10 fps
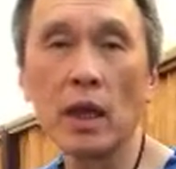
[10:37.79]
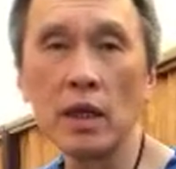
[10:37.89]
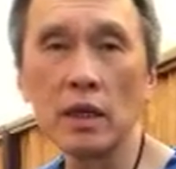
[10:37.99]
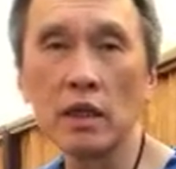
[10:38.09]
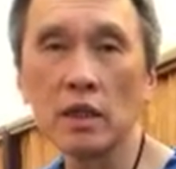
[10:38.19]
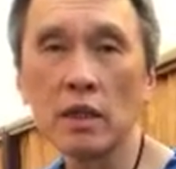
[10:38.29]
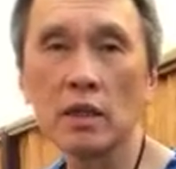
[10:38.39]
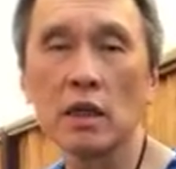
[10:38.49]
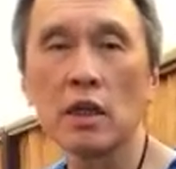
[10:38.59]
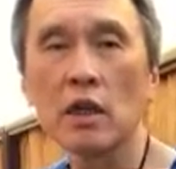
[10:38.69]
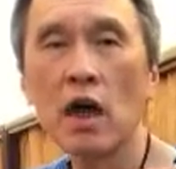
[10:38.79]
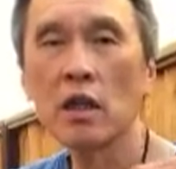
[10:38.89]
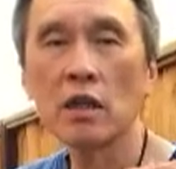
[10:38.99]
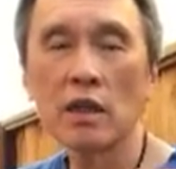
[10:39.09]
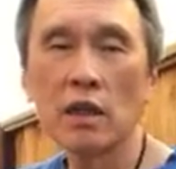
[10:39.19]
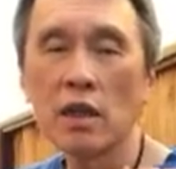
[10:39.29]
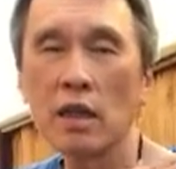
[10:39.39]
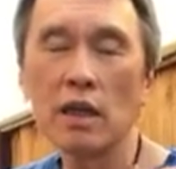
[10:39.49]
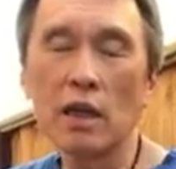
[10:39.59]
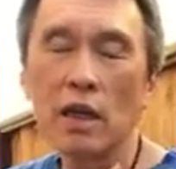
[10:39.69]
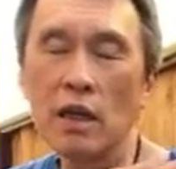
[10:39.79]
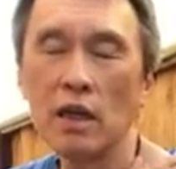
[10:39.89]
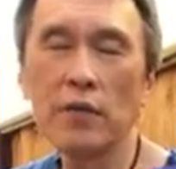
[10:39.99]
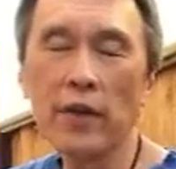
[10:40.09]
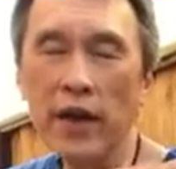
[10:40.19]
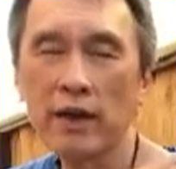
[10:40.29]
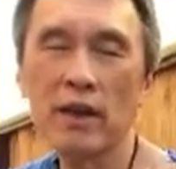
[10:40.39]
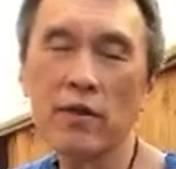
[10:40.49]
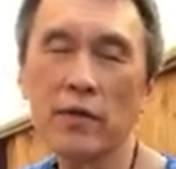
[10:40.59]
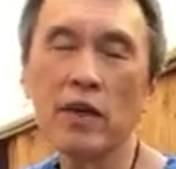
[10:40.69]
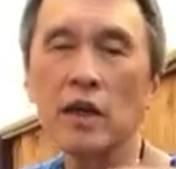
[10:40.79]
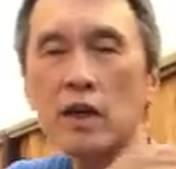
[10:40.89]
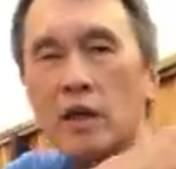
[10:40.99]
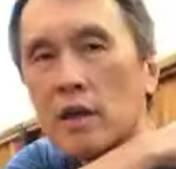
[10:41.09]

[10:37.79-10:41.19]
is not effective here